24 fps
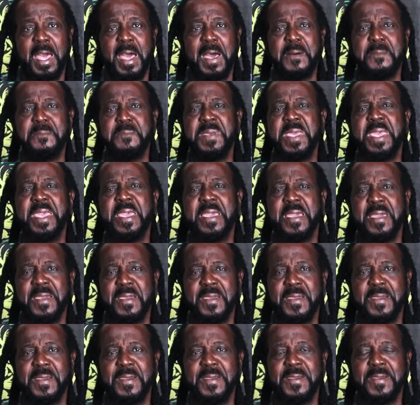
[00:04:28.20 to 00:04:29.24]
Amir.
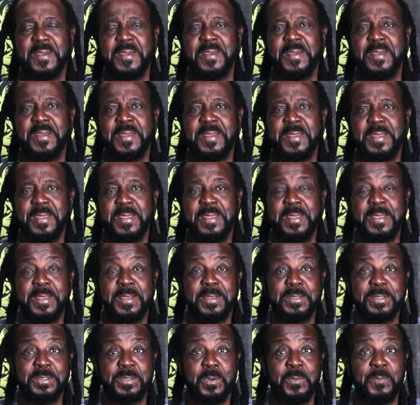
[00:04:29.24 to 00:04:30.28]

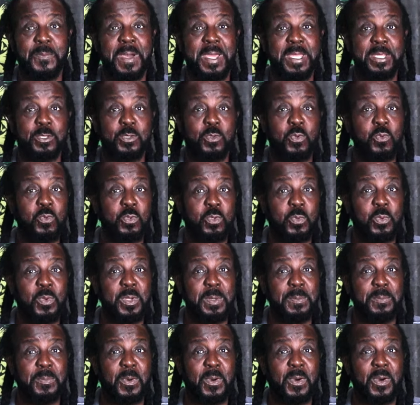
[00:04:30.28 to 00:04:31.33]
So my two
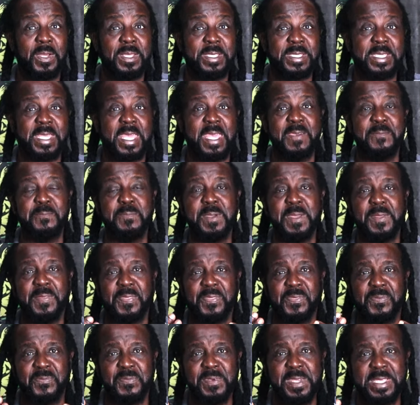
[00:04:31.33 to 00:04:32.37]
twin boys gave me
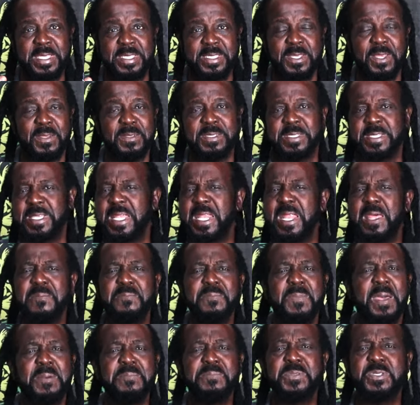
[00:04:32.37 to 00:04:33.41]
three sons, and
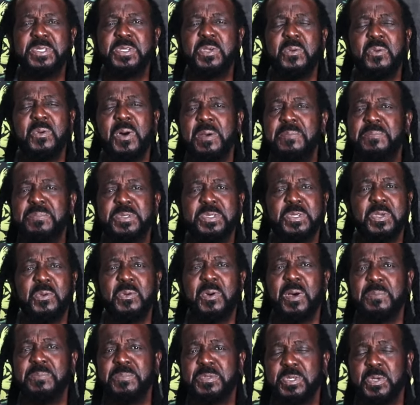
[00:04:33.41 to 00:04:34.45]
I'm so
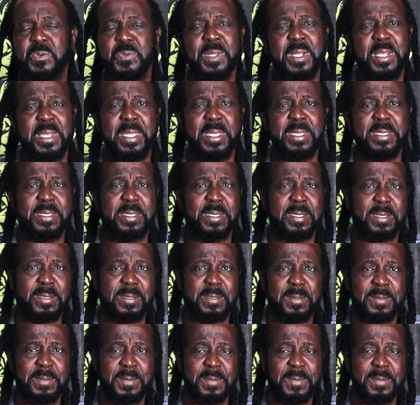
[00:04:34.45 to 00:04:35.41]
elated.